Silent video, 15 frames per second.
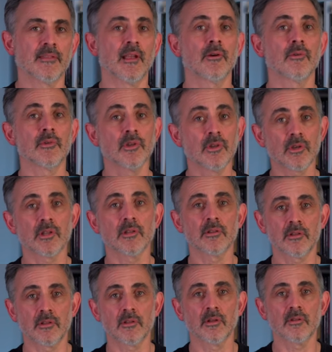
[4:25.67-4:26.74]
Now, you
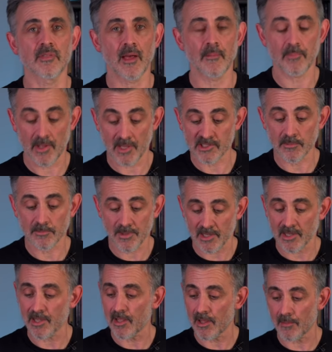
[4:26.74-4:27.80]
can do that by actually
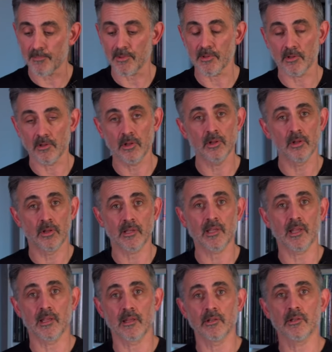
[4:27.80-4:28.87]
picking it up and
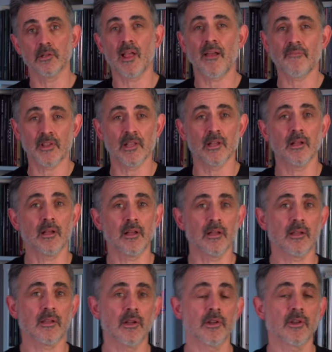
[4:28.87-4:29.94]
looking and having
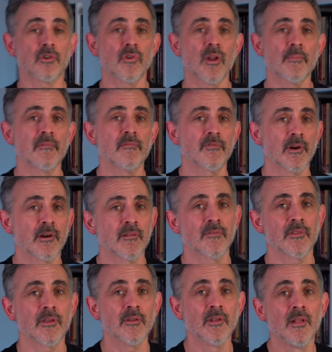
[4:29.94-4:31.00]
a kind of crib in front of
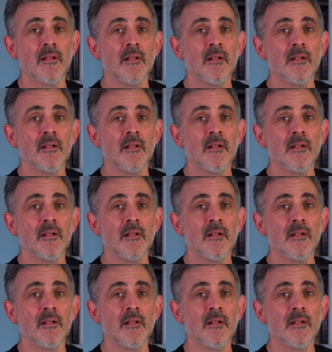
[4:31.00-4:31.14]
you.